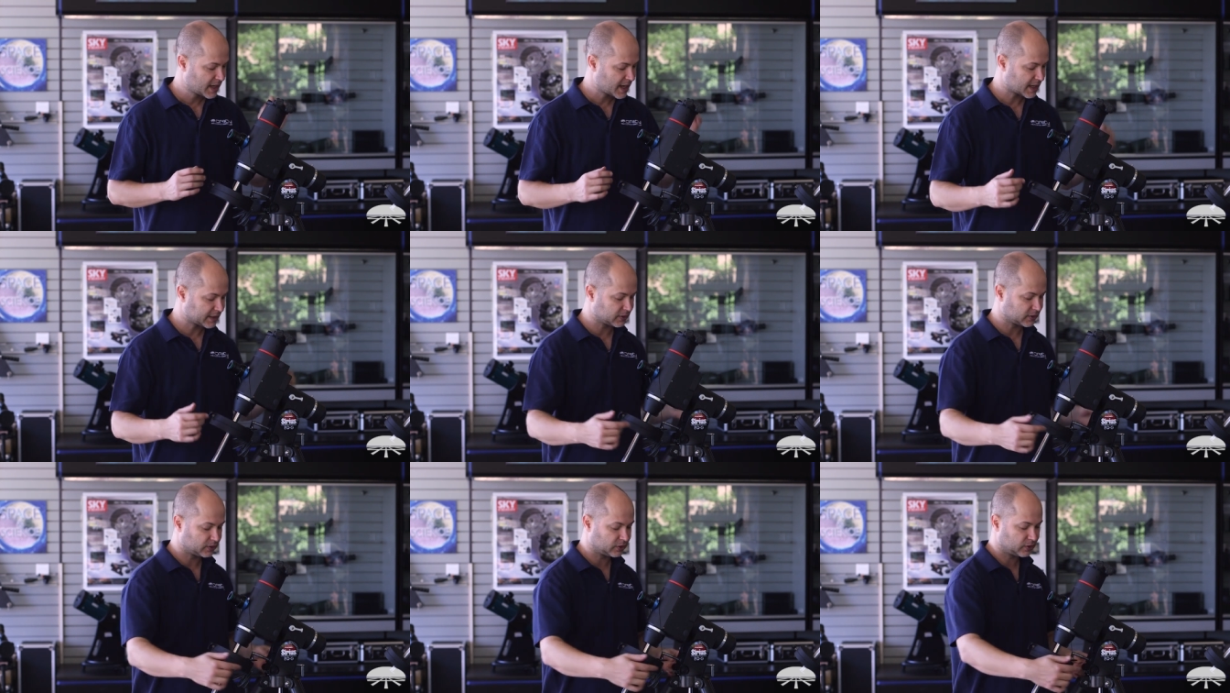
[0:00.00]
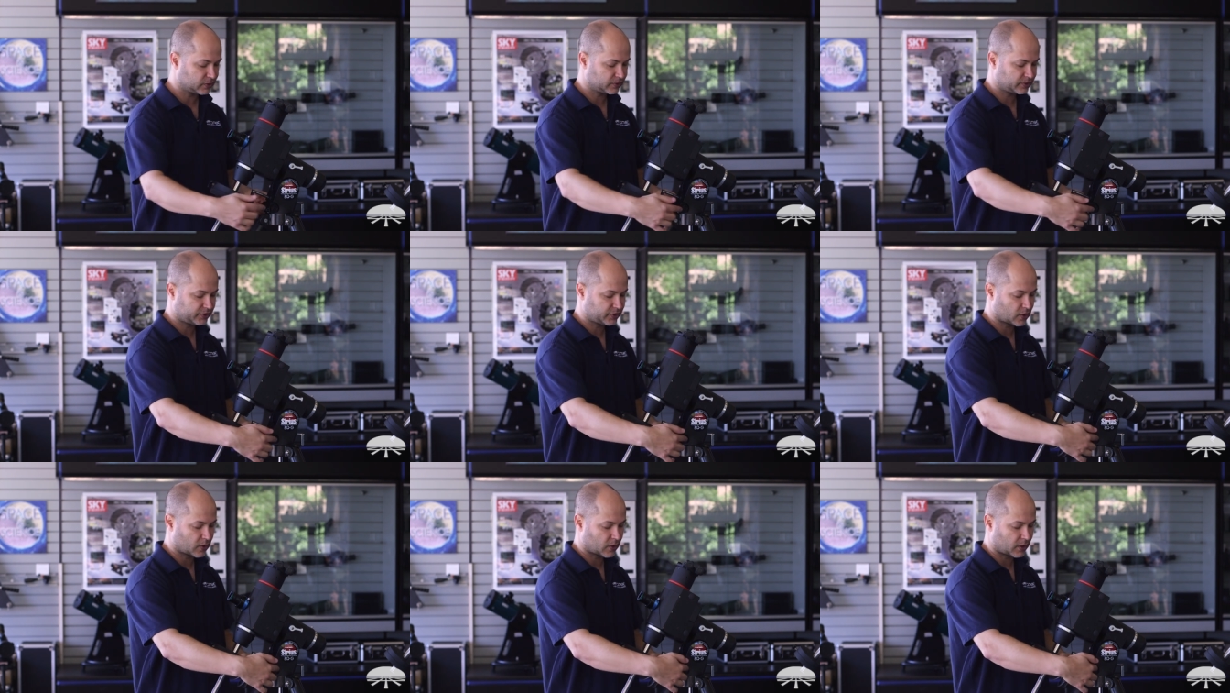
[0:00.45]
And you
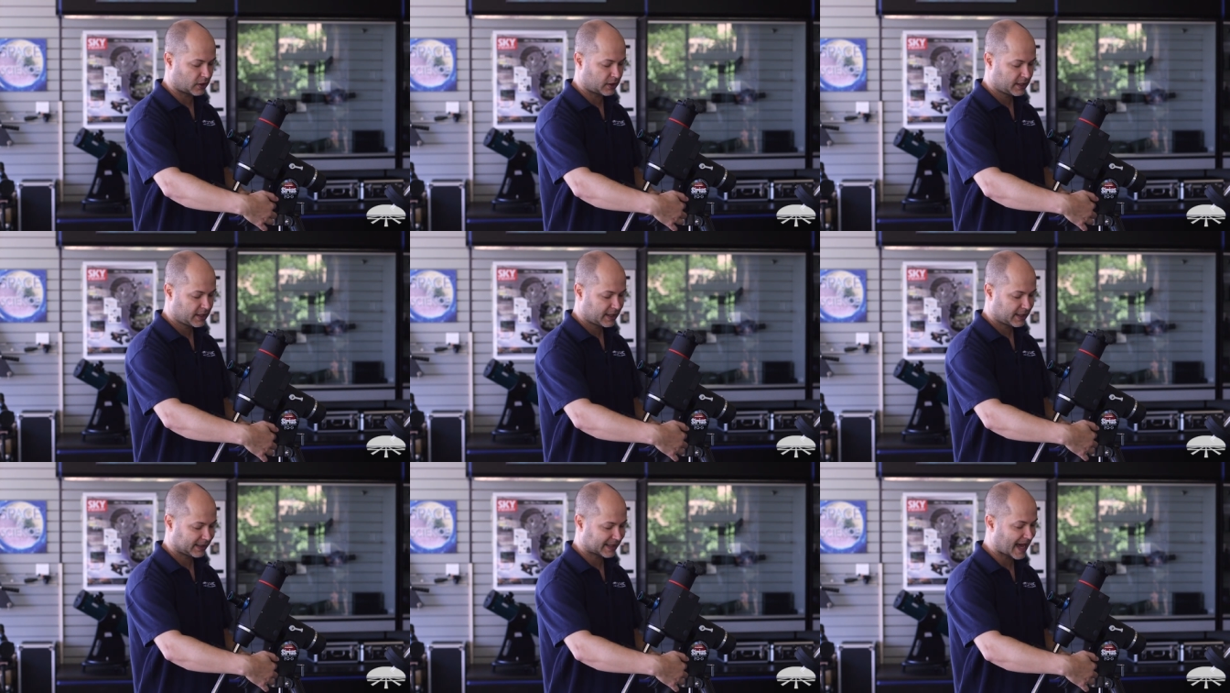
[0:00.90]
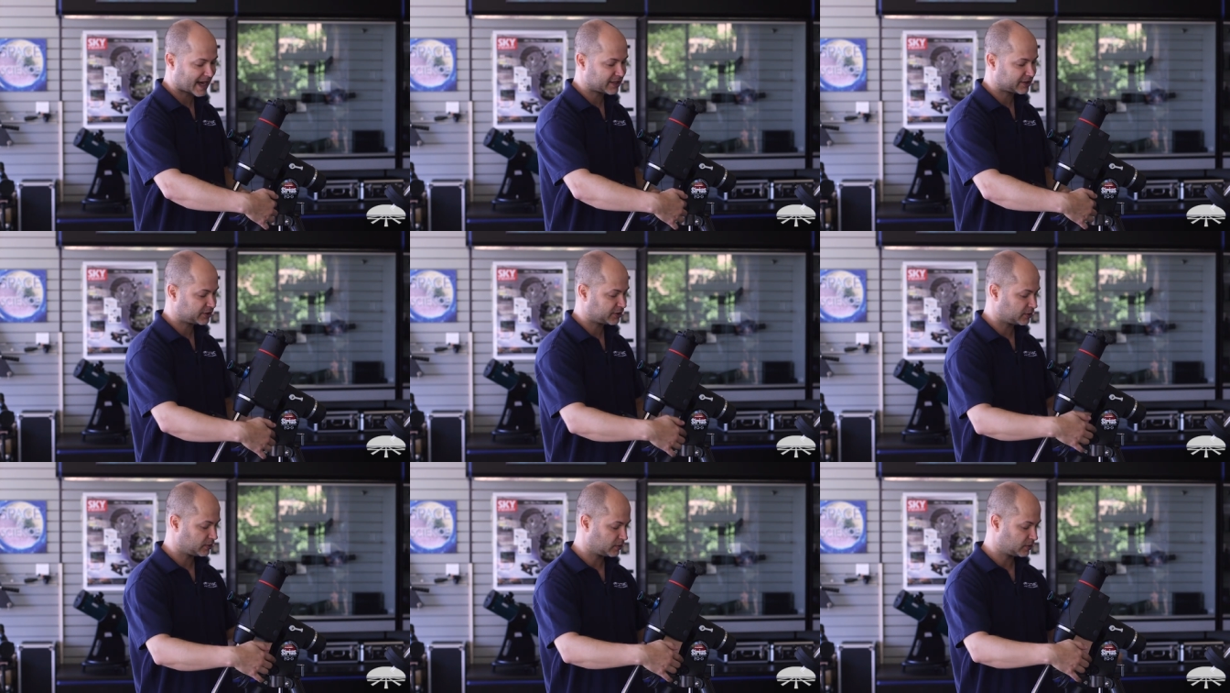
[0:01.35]
use your
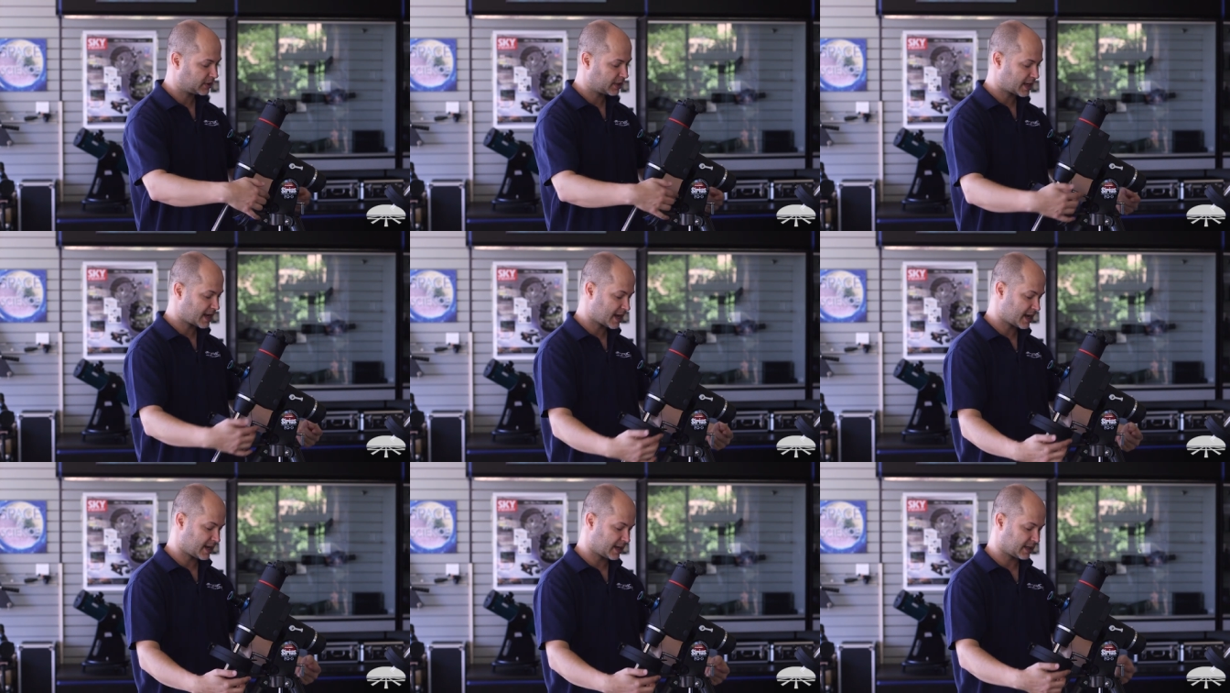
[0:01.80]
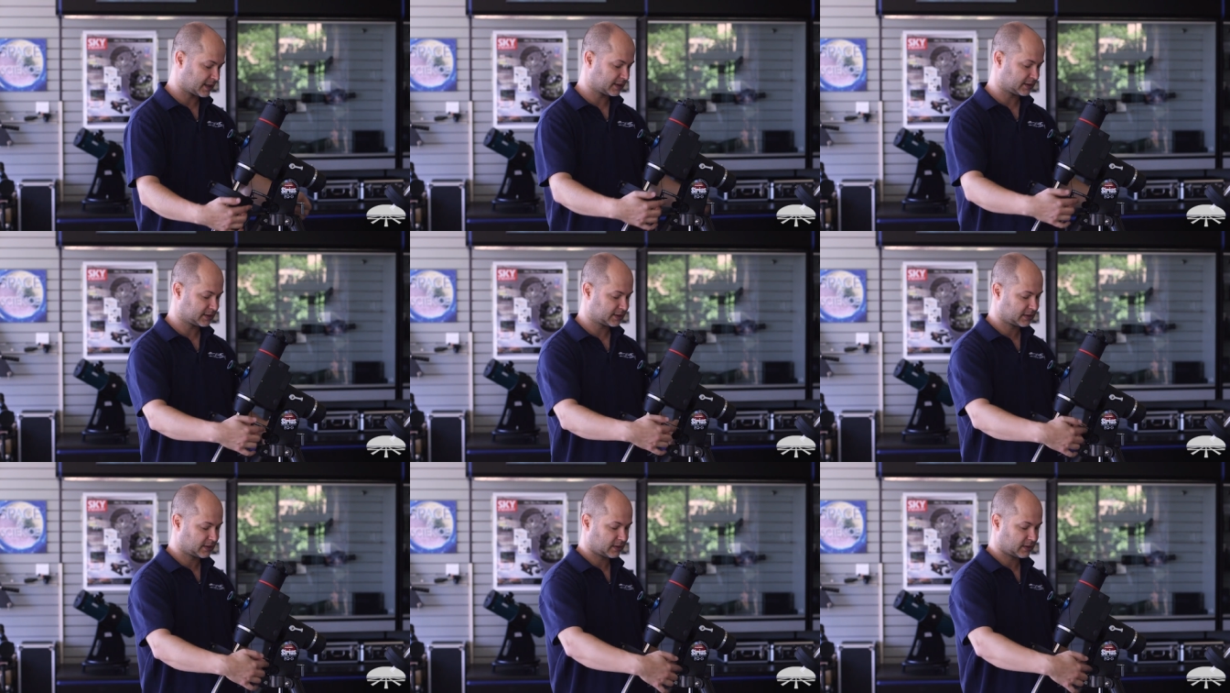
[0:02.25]
latitude and,